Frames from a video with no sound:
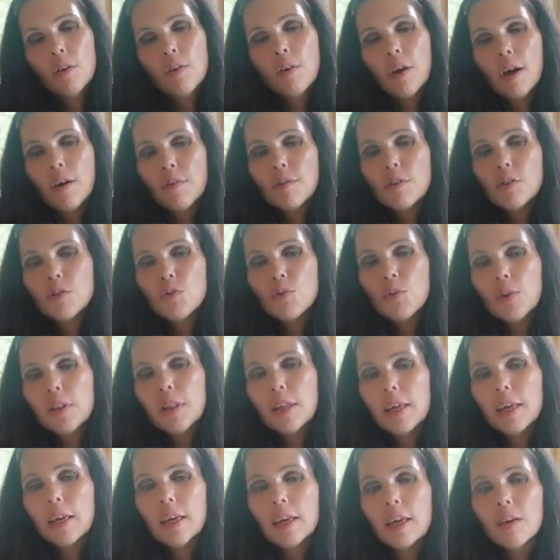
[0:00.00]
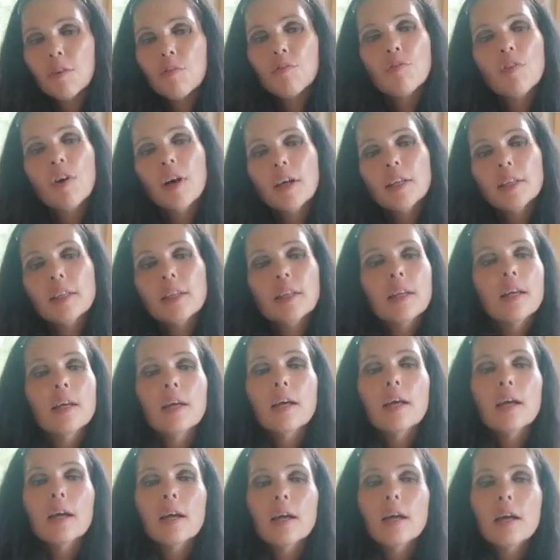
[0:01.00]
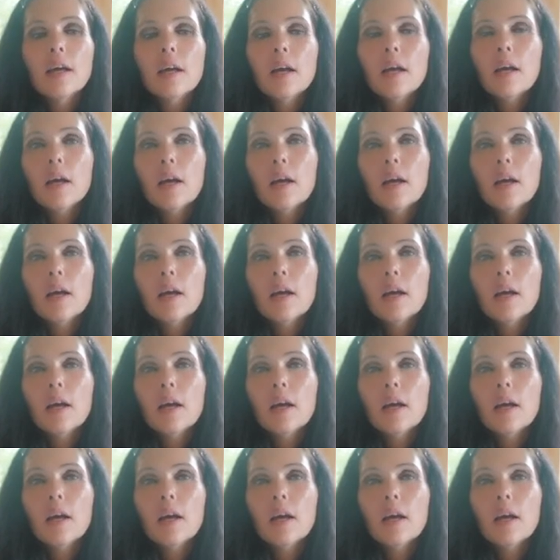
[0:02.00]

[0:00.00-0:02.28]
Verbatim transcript: You have this really fun